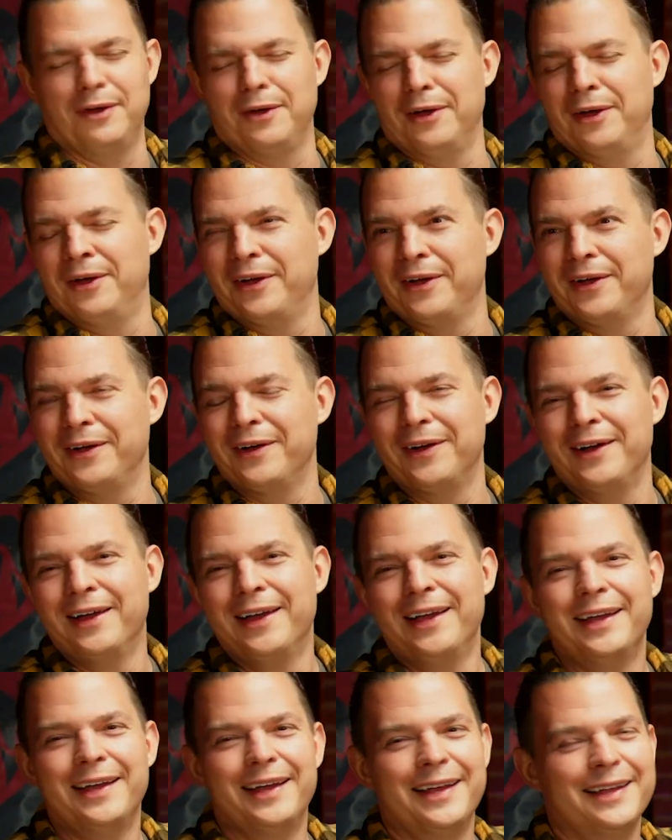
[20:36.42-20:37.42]
Oh.
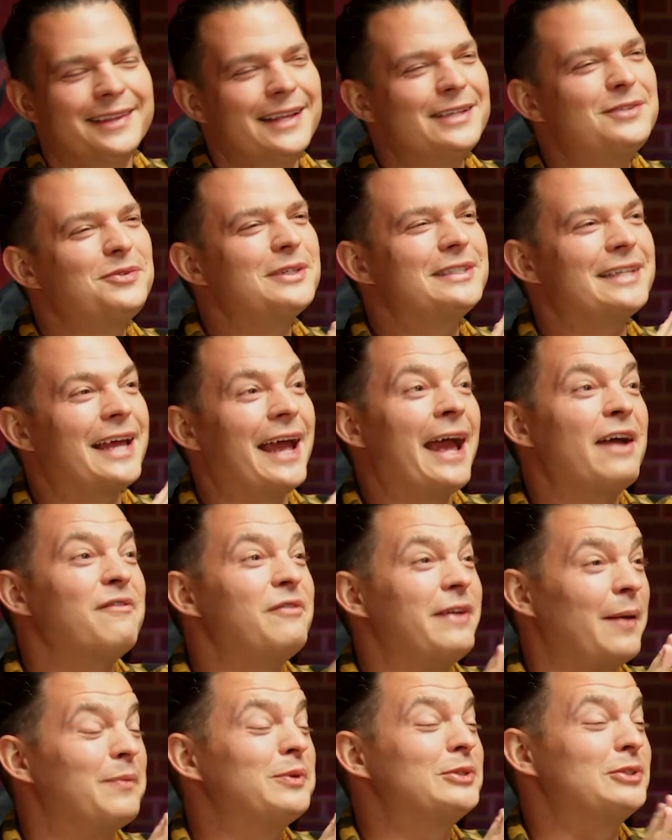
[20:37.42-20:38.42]
It was. This insane. was a
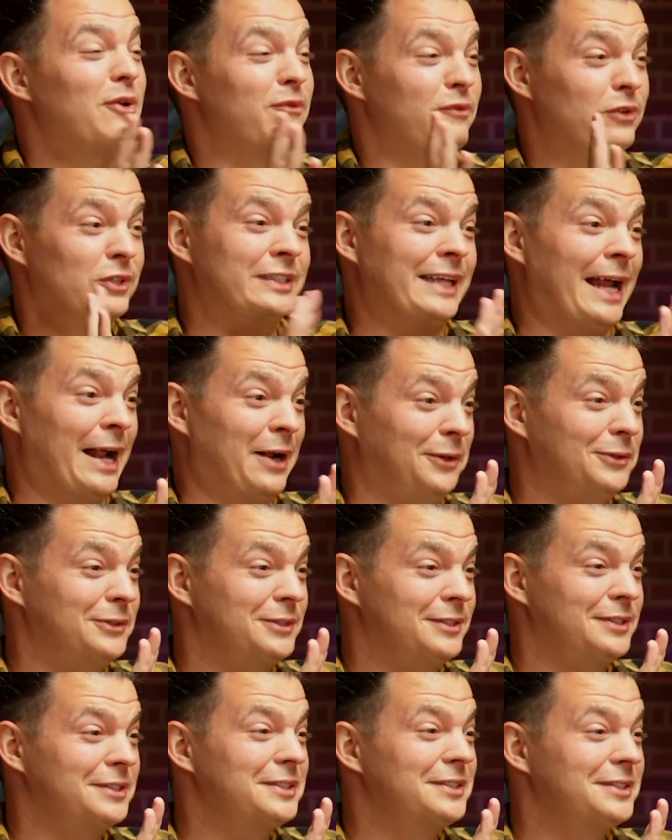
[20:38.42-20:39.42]
heavy episode for
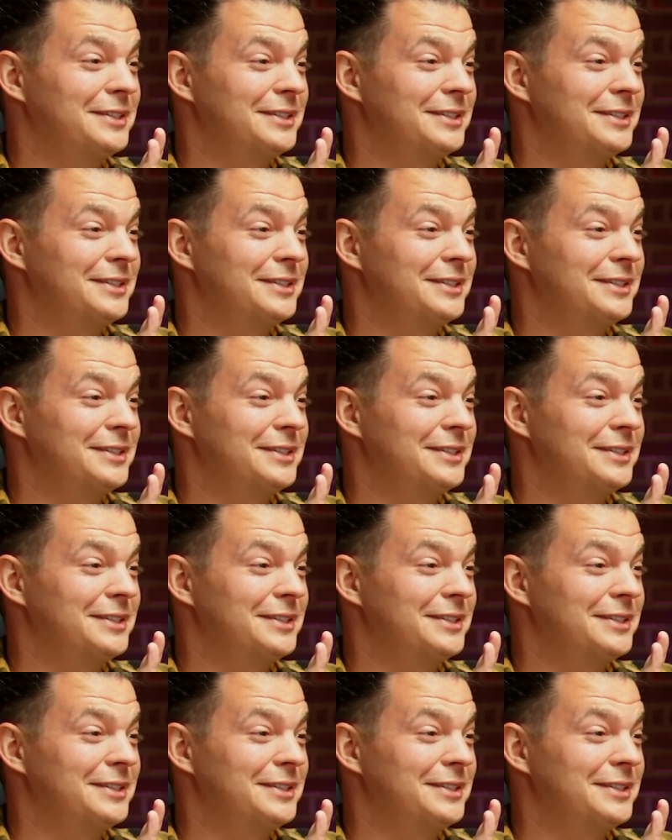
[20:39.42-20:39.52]
sounds.